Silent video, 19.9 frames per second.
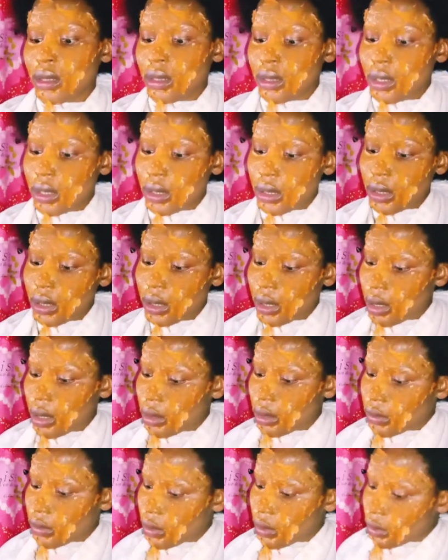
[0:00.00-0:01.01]
This thing now
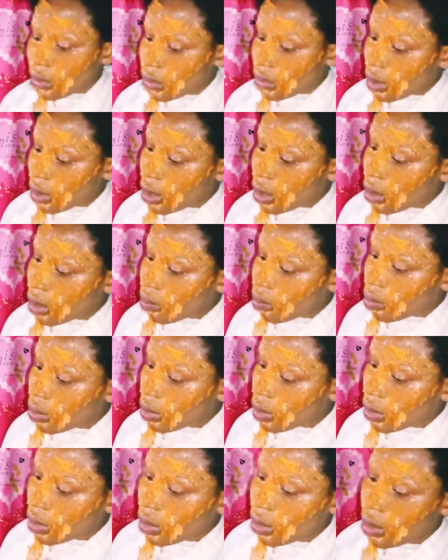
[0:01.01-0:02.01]
is going to help
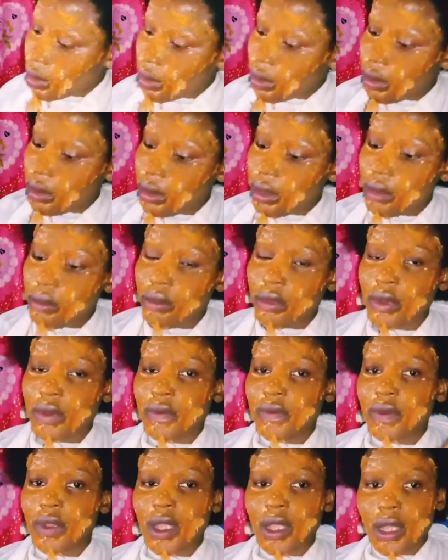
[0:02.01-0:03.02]

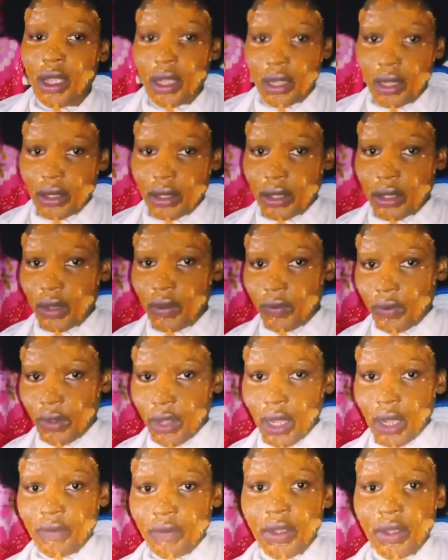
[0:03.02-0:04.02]
remove hairs. If you
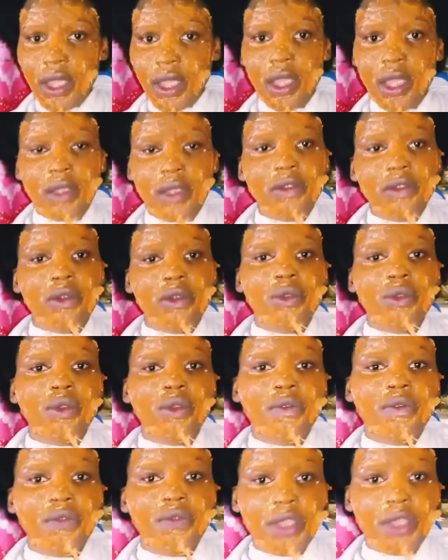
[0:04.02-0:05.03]
have hairs on
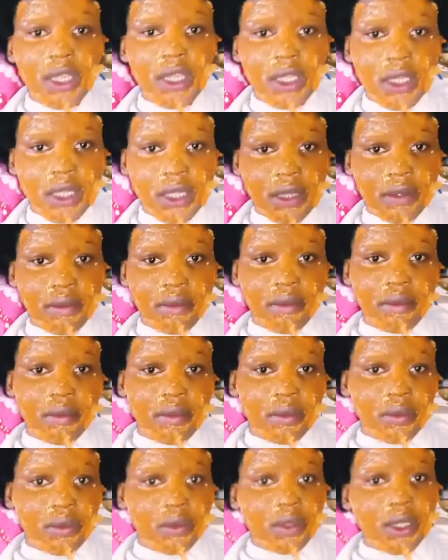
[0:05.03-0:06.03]
your face,
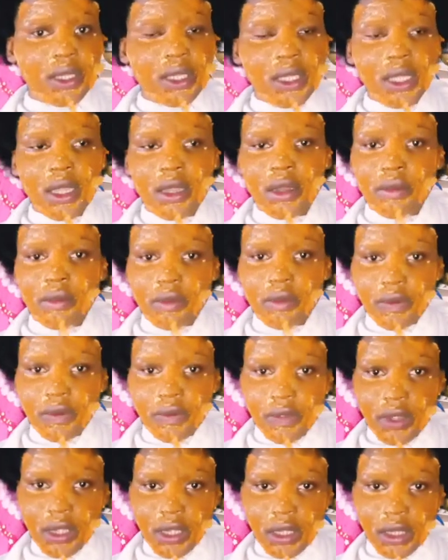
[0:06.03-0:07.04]
it can remove
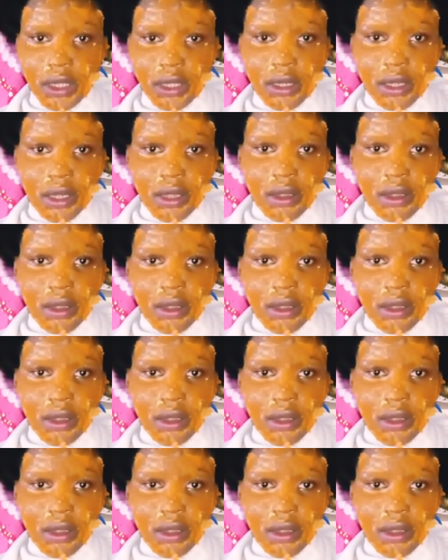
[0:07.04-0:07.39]
it.